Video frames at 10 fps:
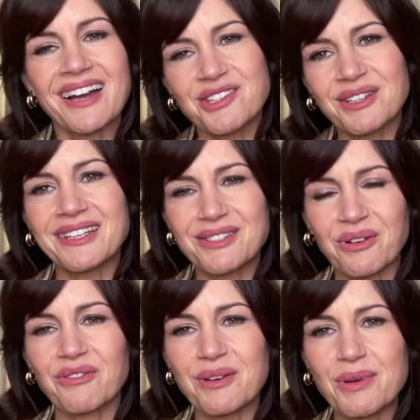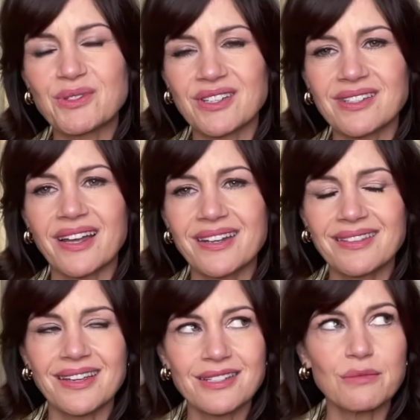actually sort of the most
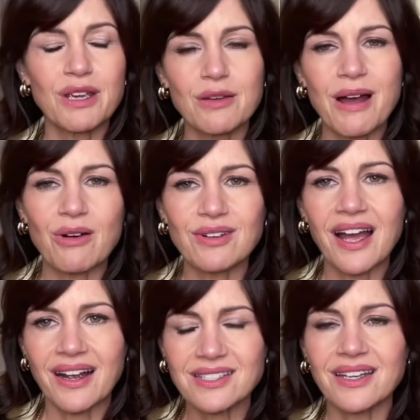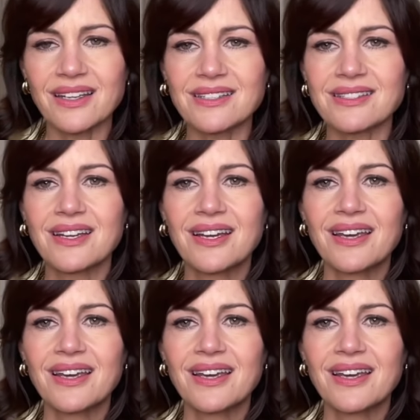exciting thing to me about acting is